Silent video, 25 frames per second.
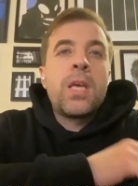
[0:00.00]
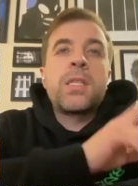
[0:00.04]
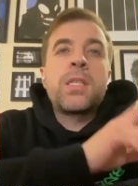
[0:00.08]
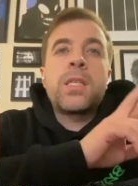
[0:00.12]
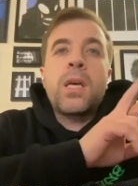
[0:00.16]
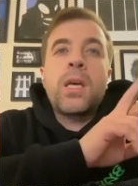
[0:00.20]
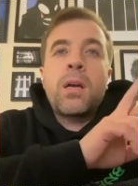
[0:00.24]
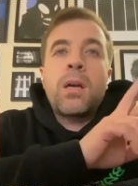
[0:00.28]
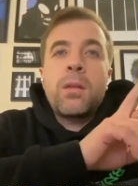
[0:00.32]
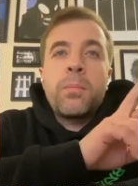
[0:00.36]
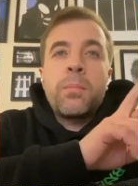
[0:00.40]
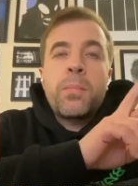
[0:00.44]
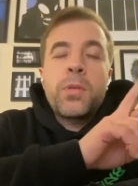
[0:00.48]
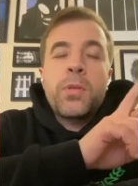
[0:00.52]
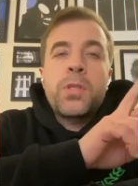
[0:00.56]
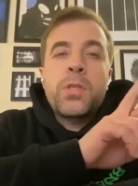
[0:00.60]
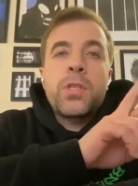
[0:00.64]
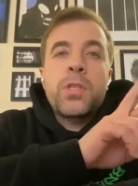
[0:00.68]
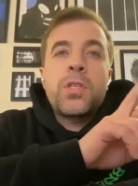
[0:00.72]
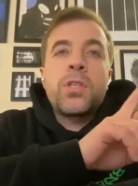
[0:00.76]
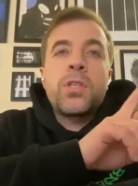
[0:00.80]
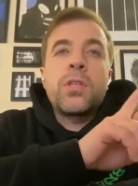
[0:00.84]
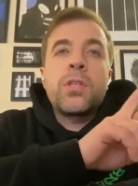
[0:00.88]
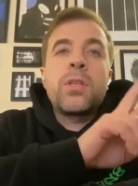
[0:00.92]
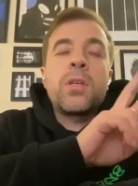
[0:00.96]
Second
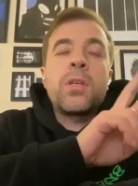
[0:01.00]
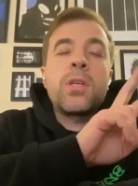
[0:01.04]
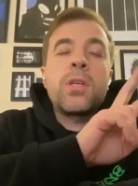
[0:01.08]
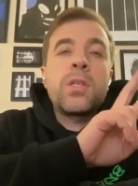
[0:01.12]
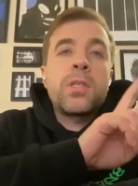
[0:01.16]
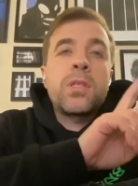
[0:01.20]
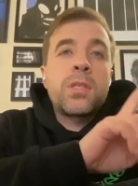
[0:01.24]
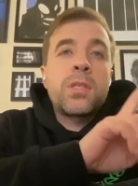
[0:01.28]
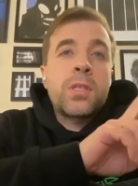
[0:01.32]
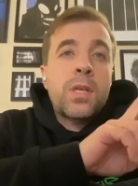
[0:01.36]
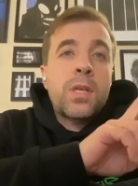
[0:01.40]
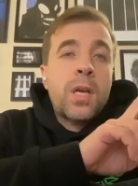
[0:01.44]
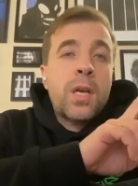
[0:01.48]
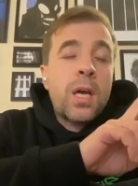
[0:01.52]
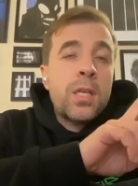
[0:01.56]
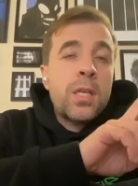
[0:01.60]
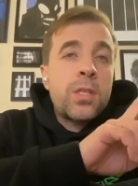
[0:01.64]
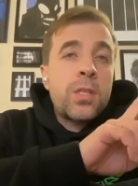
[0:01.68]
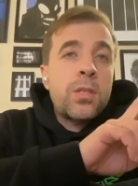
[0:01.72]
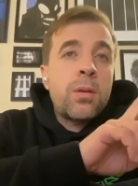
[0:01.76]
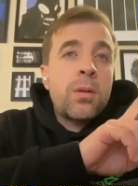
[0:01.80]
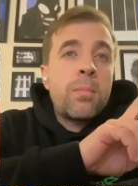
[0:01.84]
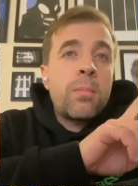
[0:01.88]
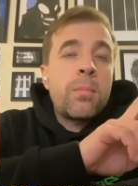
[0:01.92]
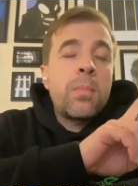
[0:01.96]
position is
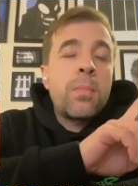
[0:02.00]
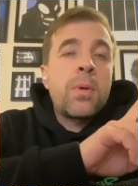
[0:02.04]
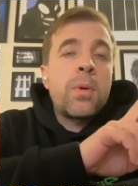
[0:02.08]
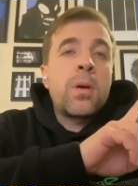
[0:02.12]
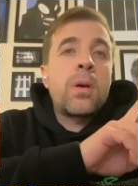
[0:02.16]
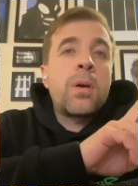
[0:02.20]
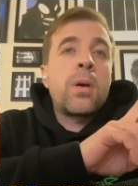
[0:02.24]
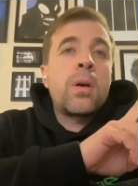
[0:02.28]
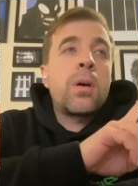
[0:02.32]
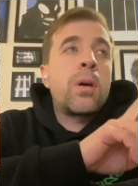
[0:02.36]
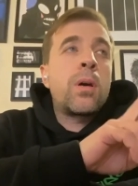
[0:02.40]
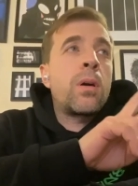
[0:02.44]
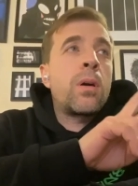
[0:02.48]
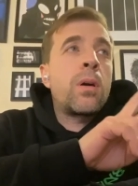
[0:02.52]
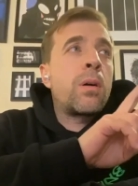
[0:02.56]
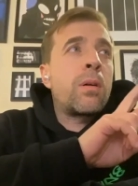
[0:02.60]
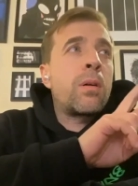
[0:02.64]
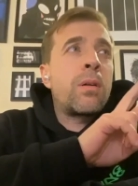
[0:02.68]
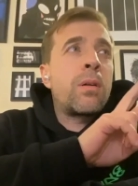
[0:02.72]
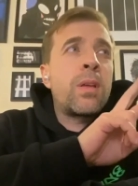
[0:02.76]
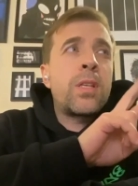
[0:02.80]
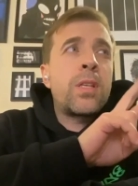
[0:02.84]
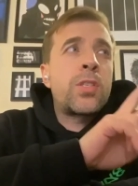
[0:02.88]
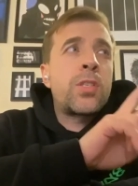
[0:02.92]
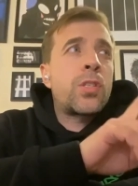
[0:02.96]
custom. Uh,
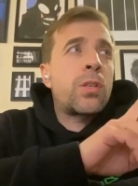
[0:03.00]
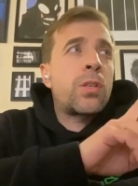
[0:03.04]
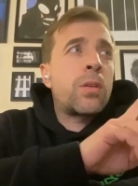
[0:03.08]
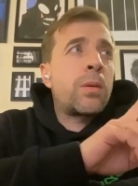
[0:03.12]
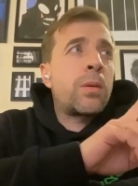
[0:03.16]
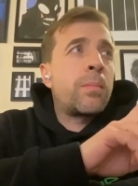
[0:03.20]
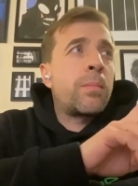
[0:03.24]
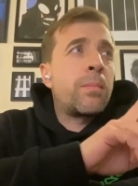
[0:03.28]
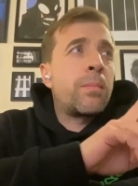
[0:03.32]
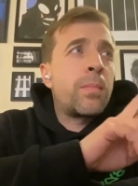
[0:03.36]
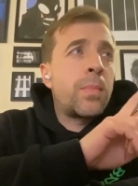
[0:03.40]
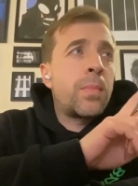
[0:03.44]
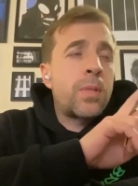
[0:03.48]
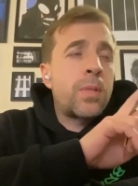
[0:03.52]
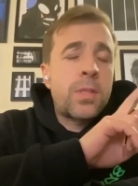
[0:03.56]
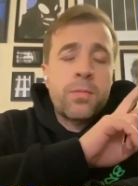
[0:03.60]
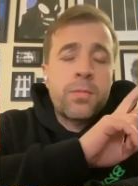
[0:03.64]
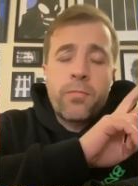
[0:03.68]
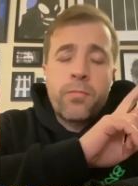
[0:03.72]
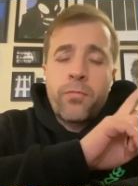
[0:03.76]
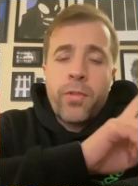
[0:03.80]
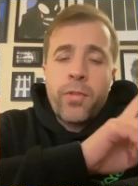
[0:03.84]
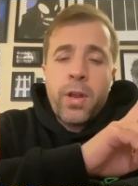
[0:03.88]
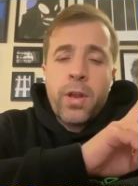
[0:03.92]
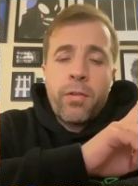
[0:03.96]
it's a it's
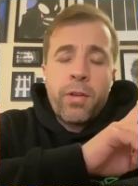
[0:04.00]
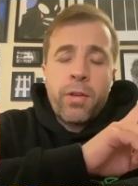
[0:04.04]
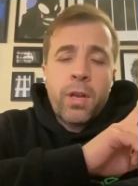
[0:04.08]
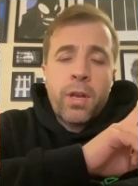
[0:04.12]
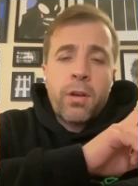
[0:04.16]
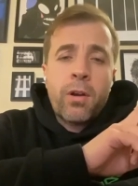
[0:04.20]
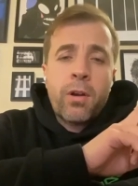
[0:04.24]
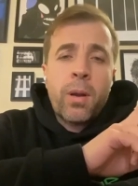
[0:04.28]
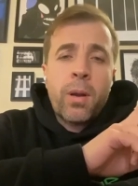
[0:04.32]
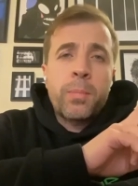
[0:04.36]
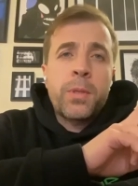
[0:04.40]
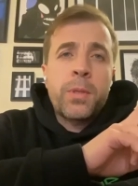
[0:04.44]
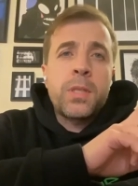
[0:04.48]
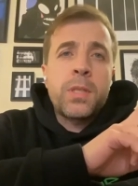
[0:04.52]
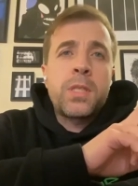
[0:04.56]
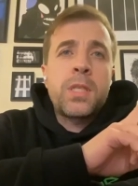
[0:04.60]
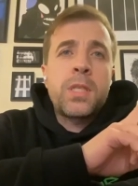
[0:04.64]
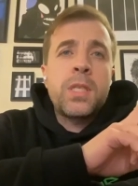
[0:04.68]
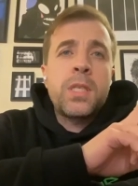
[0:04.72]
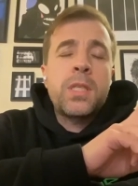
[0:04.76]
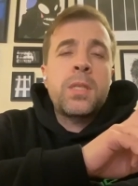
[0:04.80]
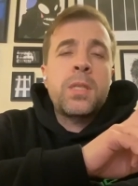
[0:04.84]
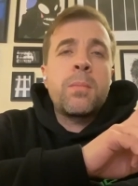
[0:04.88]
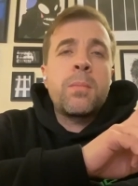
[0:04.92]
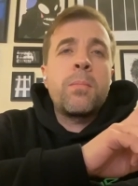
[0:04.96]
a very corrupted
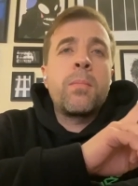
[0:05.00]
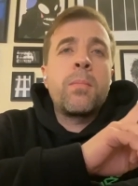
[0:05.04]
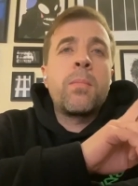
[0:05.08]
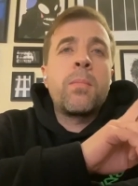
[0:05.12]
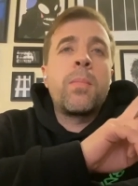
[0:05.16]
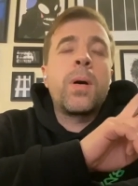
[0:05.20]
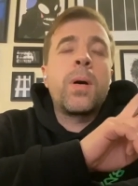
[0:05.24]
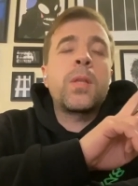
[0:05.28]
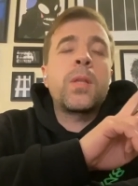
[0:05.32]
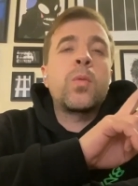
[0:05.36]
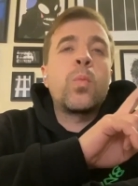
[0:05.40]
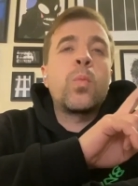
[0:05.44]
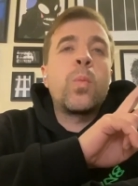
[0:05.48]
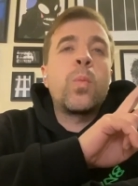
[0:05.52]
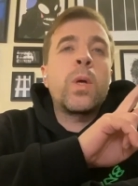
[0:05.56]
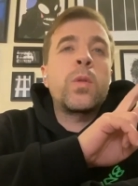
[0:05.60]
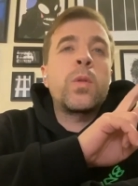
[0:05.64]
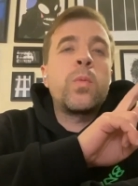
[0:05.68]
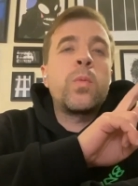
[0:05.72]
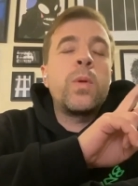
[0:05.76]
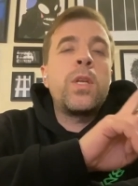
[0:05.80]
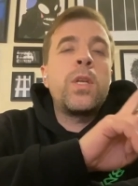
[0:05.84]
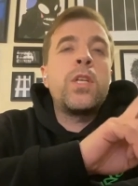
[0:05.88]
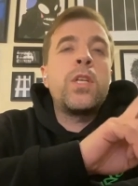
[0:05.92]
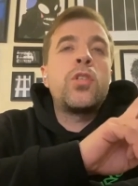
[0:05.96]
system, but
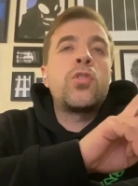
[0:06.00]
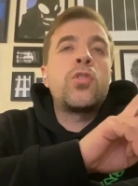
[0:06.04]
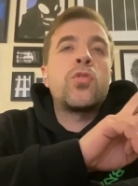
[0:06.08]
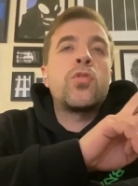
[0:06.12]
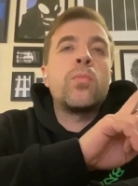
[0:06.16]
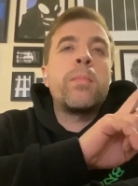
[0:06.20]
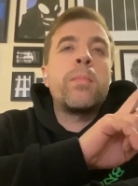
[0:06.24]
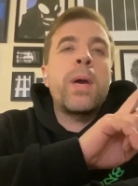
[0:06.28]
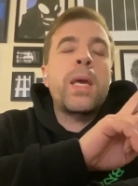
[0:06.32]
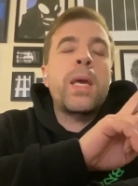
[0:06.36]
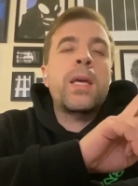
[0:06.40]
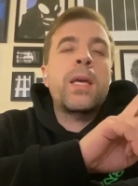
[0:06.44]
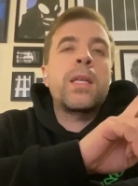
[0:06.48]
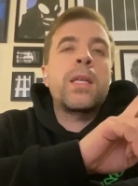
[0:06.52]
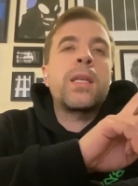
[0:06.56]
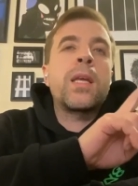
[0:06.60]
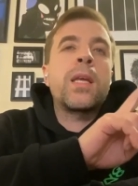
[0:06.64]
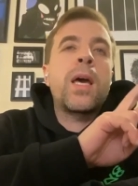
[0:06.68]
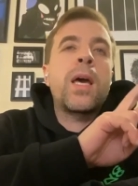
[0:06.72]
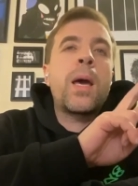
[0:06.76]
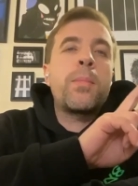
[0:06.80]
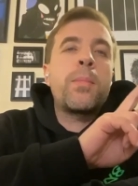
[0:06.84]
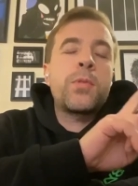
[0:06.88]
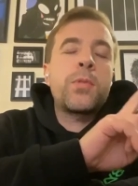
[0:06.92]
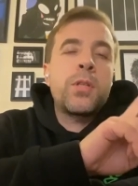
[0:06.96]
but we need to make it
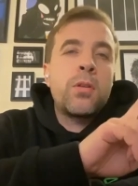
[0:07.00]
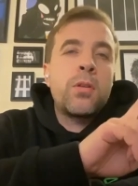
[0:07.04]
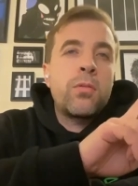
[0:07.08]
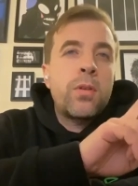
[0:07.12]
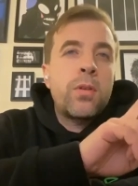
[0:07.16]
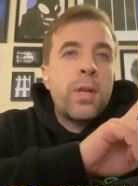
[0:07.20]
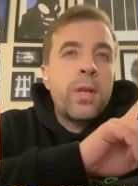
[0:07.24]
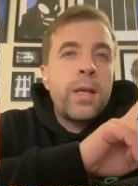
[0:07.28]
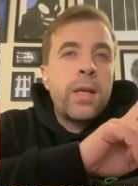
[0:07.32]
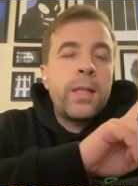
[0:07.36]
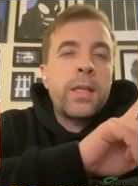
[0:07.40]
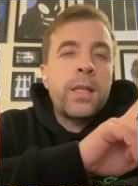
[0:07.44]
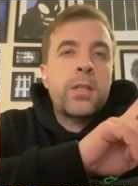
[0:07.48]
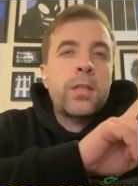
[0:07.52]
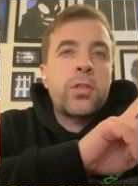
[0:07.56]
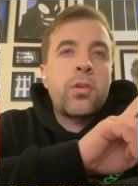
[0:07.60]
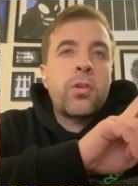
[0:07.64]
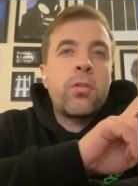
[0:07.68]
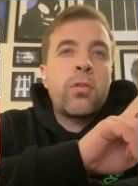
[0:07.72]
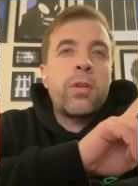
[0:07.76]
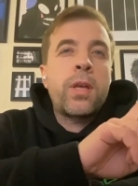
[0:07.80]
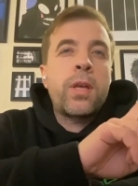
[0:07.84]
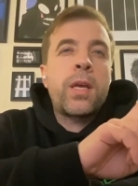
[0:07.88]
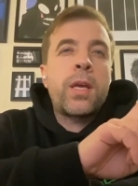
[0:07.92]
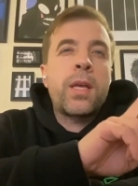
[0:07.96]
absolutely
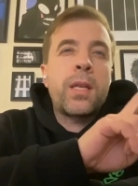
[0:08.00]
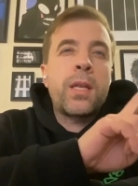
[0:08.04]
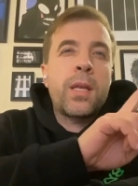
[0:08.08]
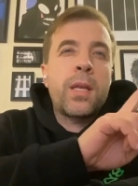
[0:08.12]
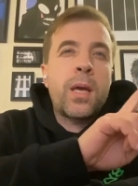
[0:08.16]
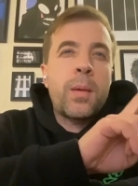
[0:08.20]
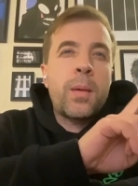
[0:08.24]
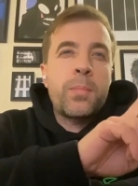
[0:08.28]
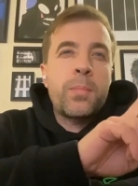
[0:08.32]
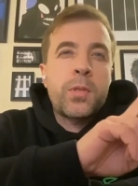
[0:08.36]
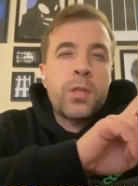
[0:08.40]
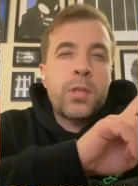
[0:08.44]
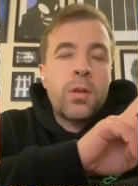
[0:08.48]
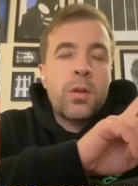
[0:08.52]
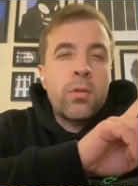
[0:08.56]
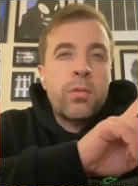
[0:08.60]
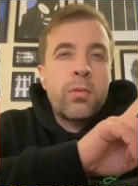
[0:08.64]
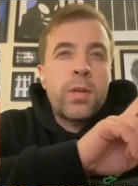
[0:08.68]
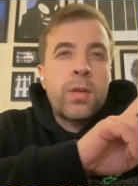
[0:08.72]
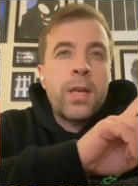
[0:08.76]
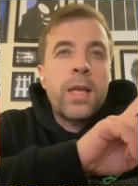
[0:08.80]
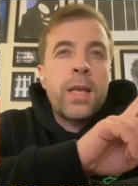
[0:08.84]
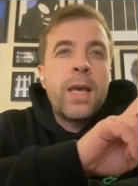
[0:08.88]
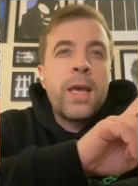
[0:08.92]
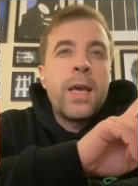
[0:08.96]
electronic and
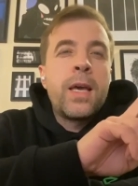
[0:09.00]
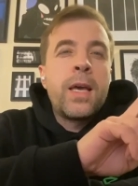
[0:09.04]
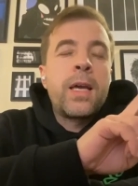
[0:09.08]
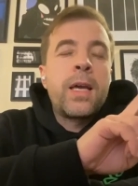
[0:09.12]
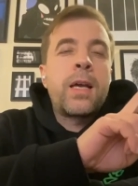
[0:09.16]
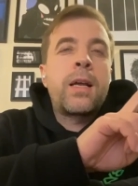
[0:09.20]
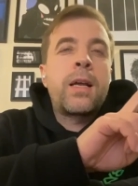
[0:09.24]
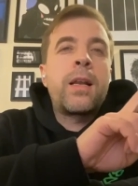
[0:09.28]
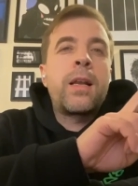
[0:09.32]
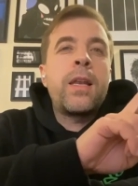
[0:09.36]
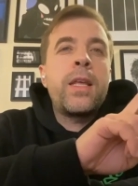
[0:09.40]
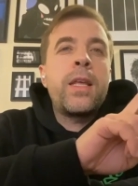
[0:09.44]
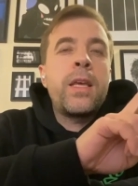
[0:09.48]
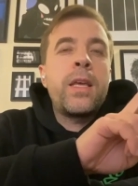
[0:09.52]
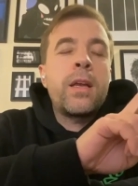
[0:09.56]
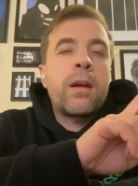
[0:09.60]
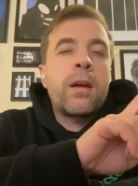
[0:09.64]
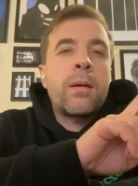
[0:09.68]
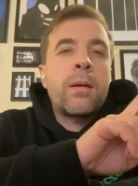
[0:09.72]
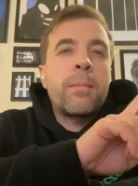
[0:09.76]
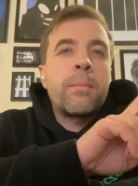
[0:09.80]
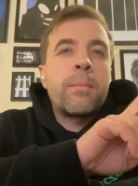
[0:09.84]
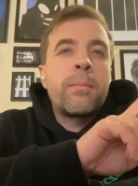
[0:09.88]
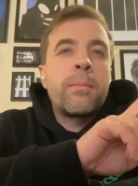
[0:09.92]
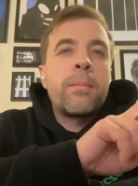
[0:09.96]
absolutely
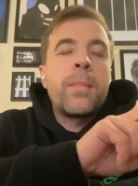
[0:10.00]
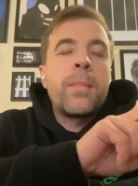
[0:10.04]
clear.